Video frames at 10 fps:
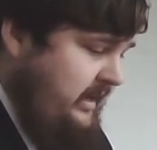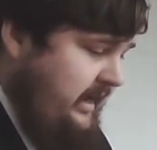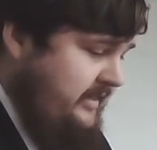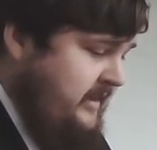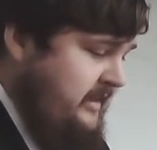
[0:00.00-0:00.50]

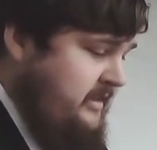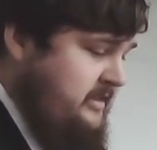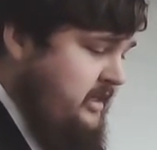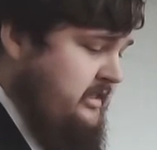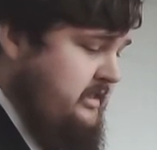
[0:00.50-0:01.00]
I think that
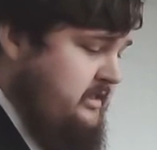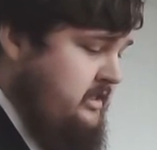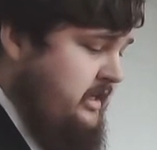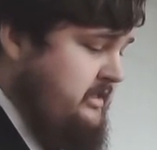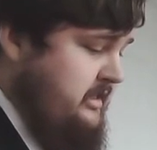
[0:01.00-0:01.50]
just as
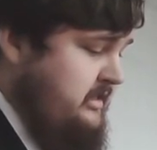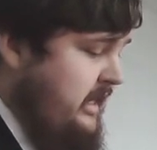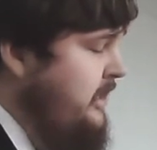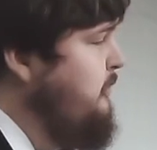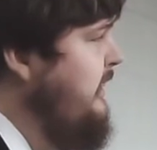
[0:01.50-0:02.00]
Jesus
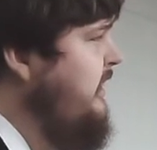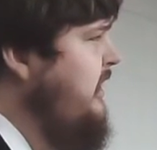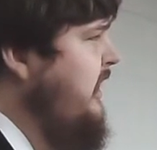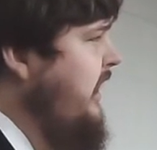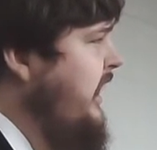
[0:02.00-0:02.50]
said, we
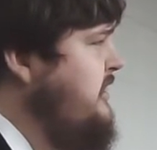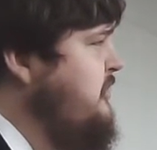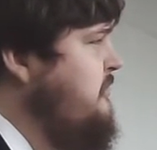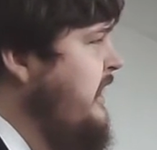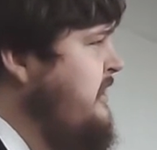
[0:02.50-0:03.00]
ought
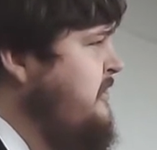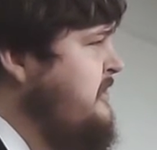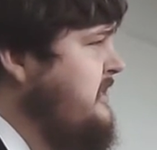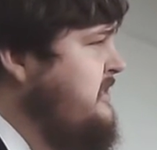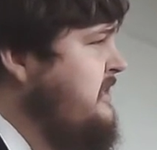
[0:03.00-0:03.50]
to render
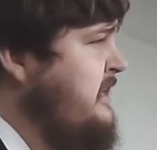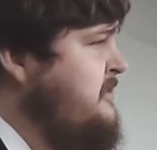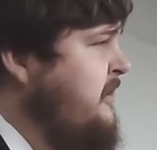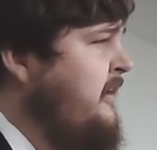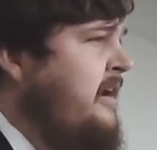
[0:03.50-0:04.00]
to
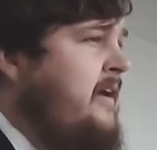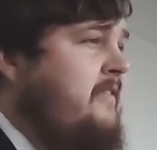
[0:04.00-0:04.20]
Caesar